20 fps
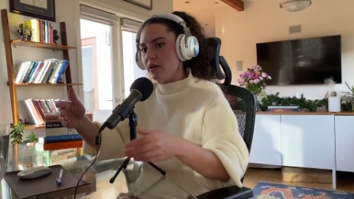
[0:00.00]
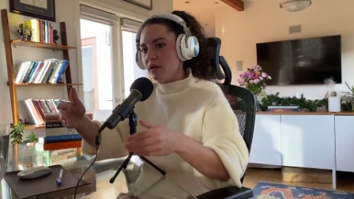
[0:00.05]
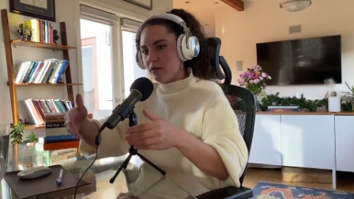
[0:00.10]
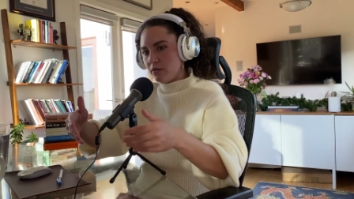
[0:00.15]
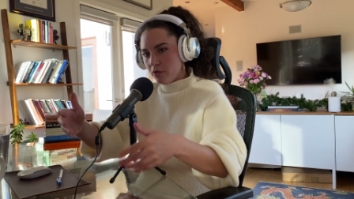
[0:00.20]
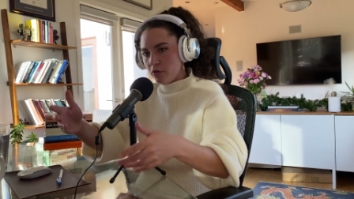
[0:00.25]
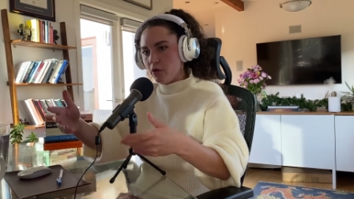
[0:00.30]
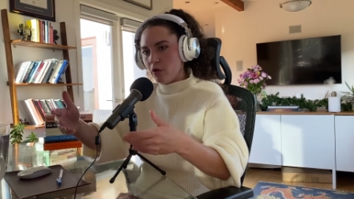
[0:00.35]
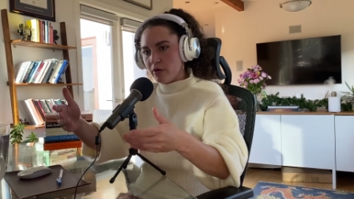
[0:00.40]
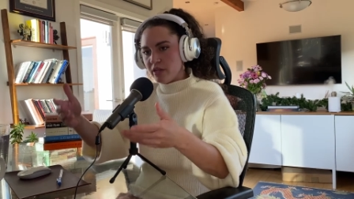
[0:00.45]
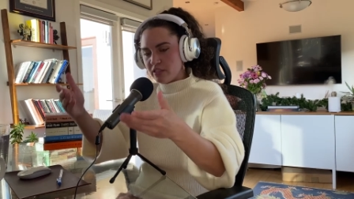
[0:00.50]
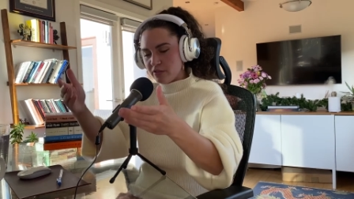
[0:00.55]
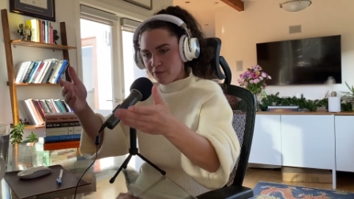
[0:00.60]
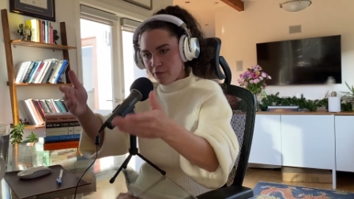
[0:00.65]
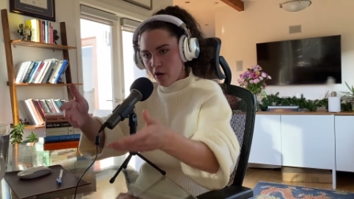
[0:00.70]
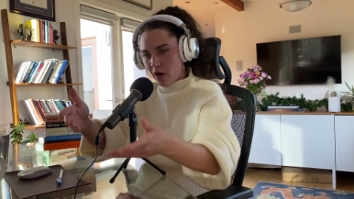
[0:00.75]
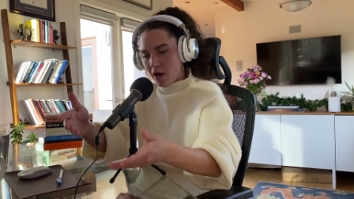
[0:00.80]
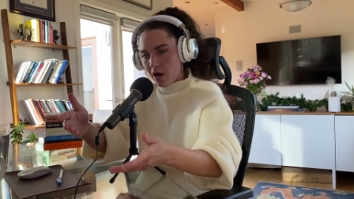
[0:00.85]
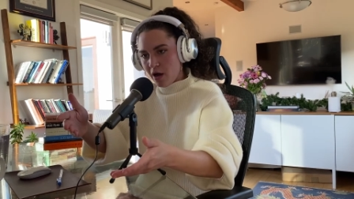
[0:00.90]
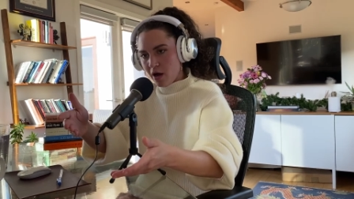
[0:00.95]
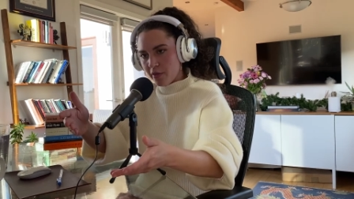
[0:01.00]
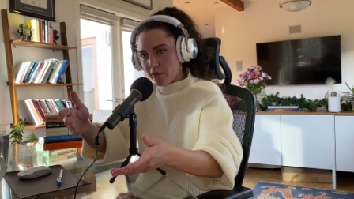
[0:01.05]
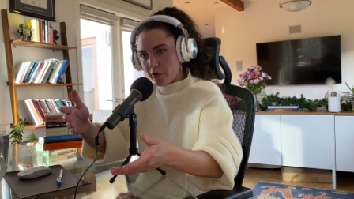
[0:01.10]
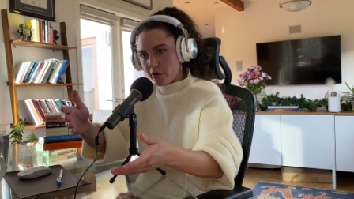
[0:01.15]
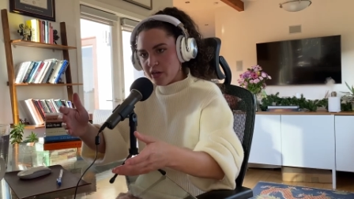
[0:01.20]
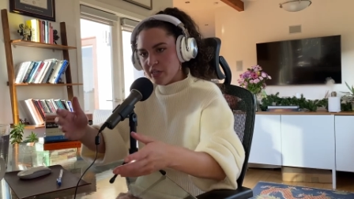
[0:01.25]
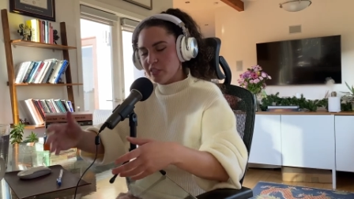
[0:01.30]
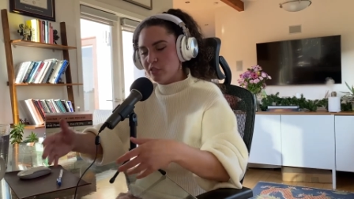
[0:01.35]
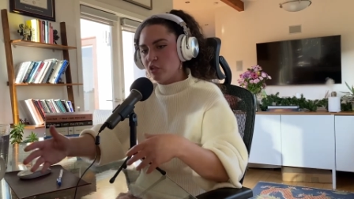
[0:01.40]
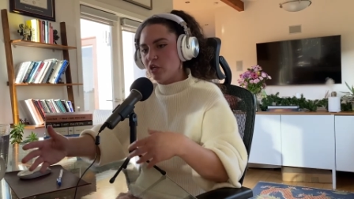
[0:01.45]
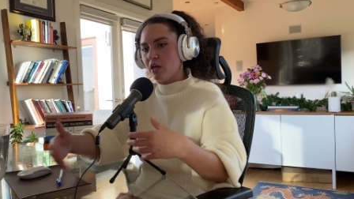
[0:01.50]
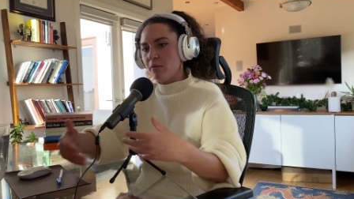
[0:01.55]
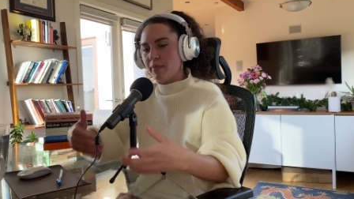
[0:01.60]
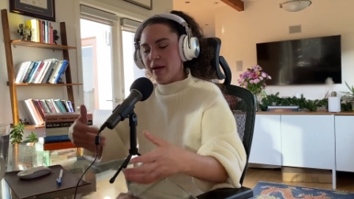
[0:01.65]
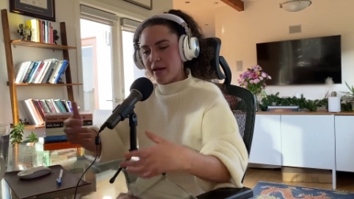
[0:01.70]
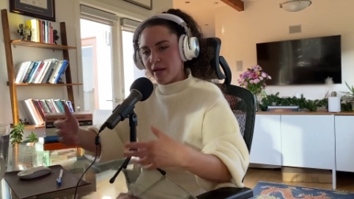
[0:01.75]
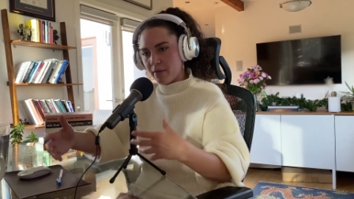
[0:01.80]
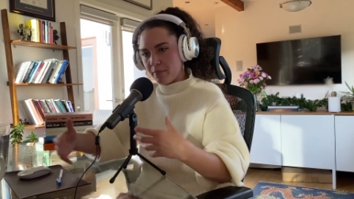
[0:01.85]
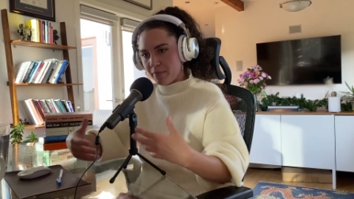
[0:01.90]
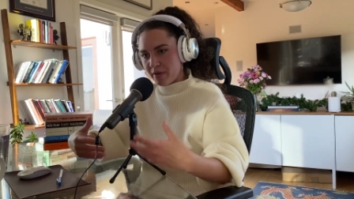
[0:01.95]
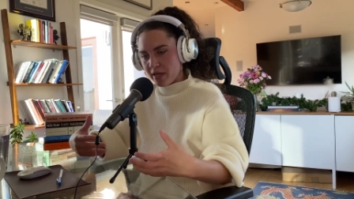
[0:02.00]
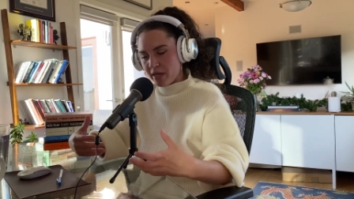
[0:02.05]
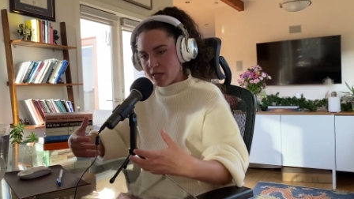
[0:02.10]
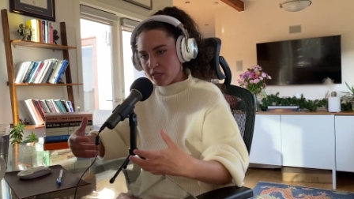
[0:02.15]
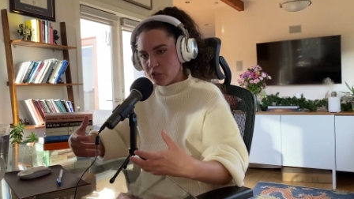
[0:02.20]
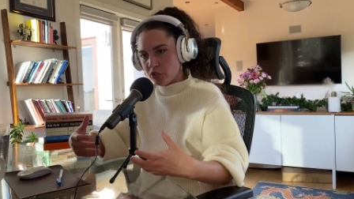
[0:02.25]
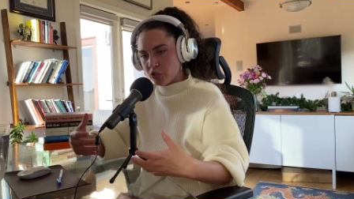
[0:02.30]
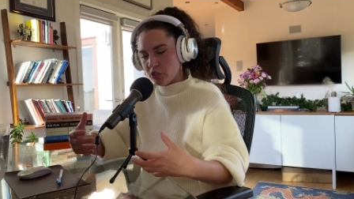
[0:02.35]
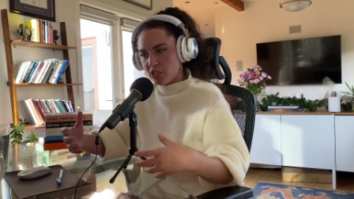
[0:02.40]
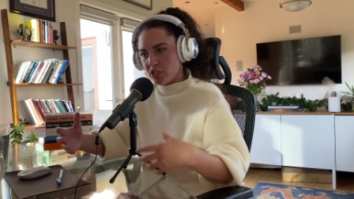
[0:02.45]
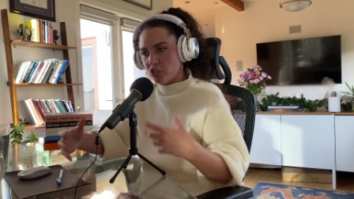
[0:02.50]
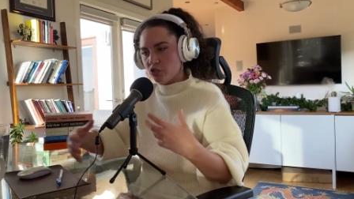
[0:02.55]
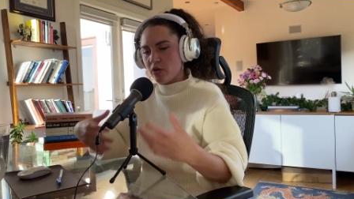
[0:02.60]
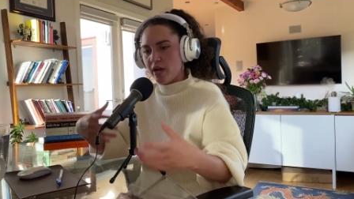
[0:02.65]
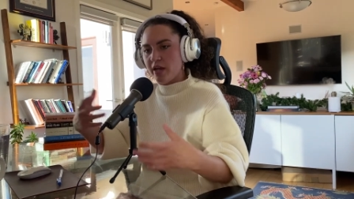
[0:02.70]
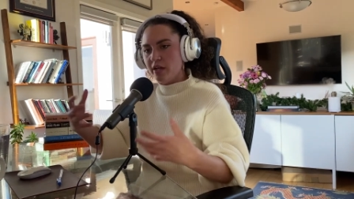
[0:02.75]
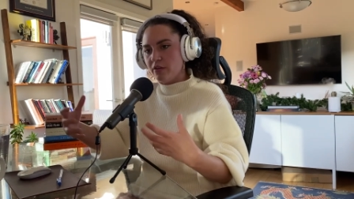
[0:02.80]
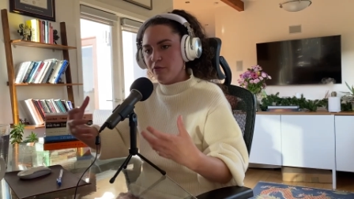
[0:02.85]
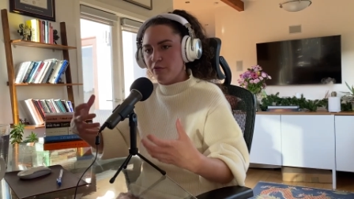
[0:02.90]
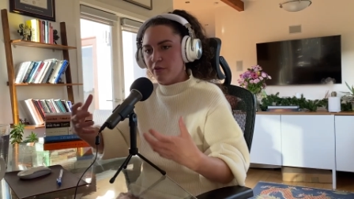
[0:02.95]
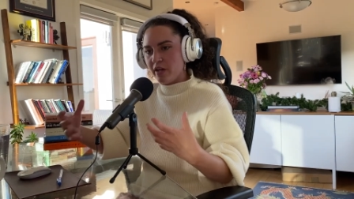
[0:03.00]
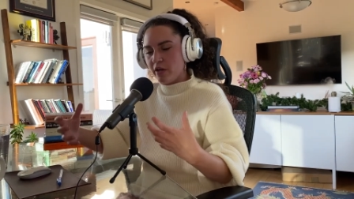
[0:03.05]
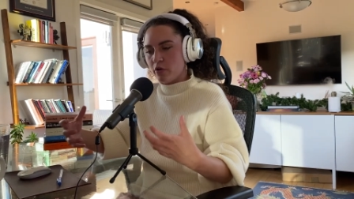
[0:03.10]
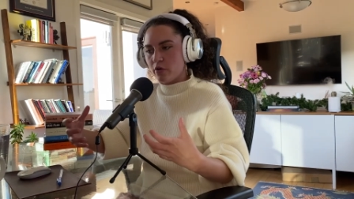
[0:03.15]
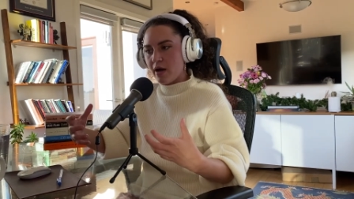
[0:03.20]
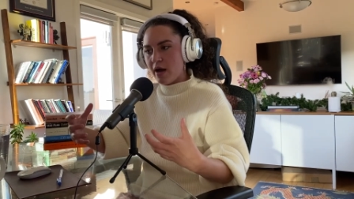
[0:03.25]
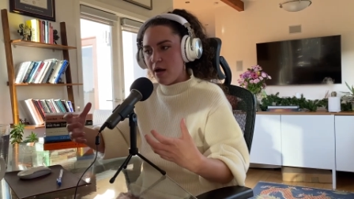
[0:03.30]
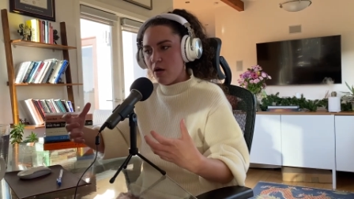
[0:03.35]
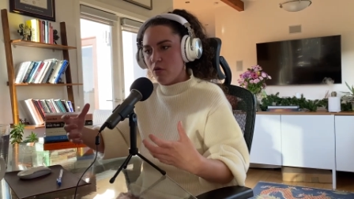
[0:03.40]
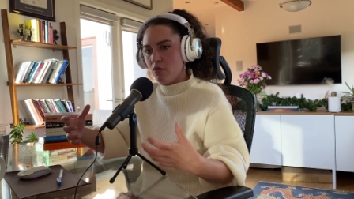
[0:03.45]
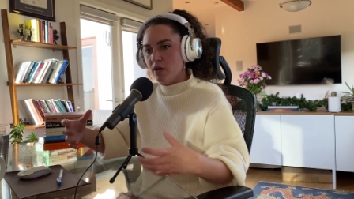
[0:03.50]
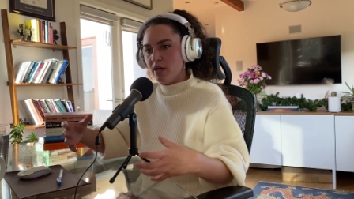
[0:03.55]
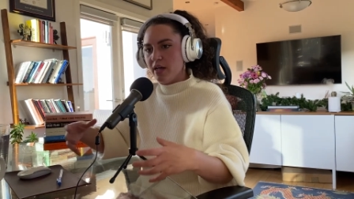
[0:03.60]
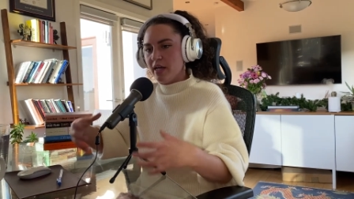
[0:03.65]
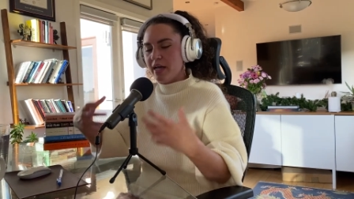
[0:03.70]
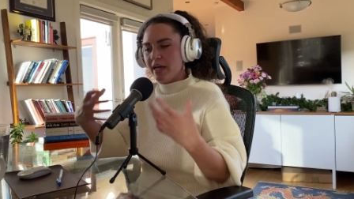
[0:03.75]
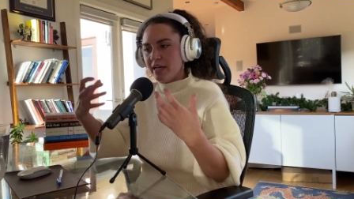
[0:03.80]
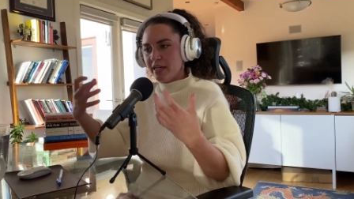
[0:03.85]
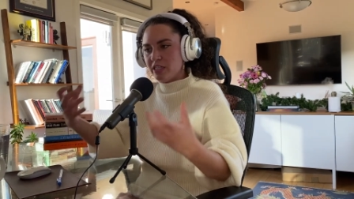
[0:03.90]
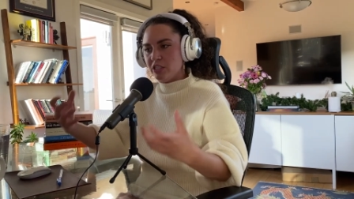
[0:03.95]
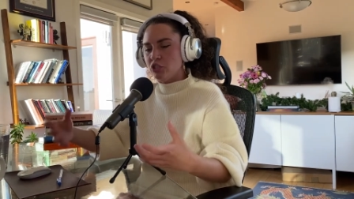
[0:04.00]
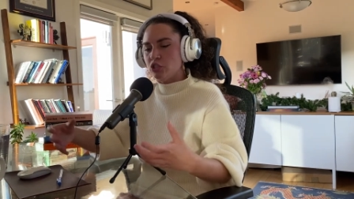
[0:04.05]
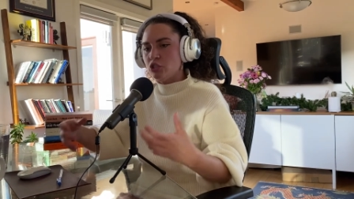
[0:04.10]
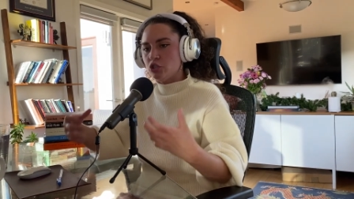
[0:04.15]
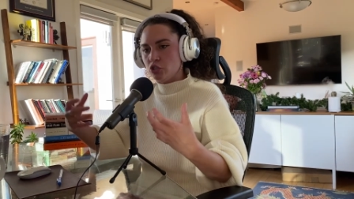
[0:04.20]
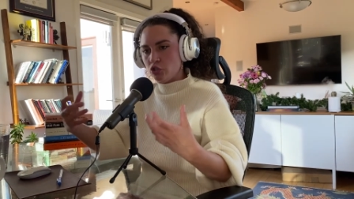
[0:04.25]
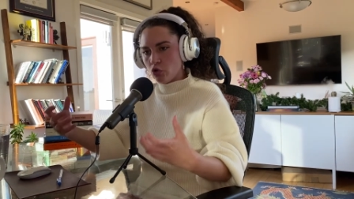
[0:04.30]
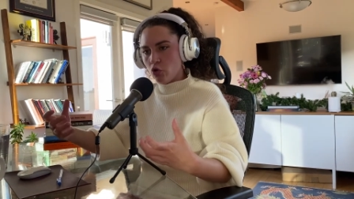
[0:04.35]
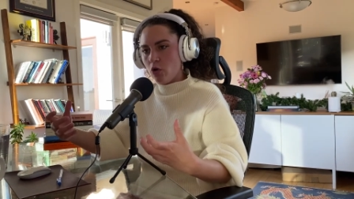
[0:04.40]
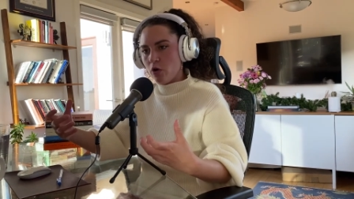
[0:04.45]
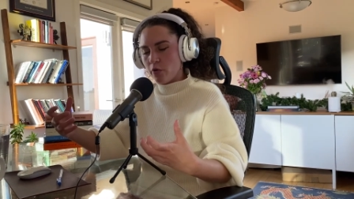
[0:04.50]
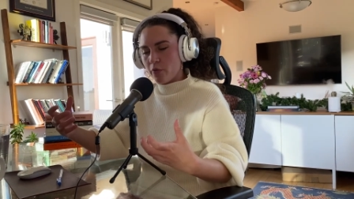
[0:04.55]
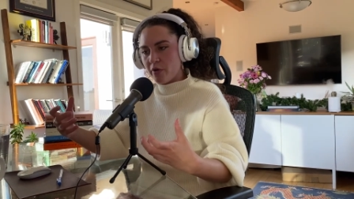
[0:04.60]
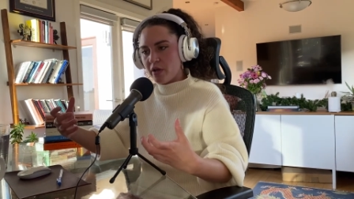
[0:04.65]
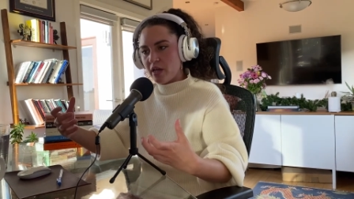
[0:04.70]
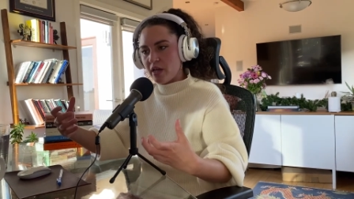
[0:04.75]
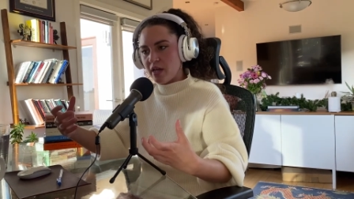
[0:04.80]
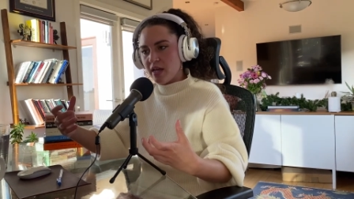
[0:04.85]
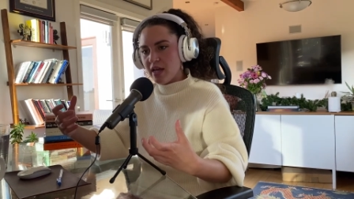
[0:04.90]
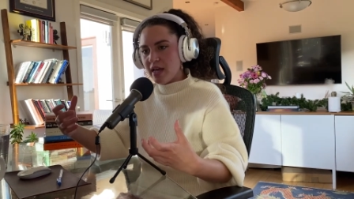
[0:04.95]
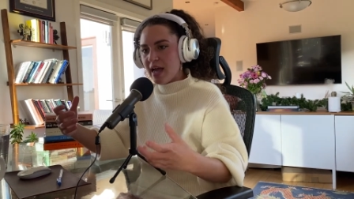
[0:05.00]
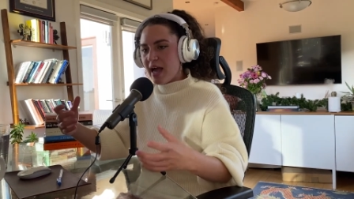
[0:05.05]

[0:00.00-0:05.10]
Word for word: you know, his father, he's looking back at pictures, he's trying to figure out his story,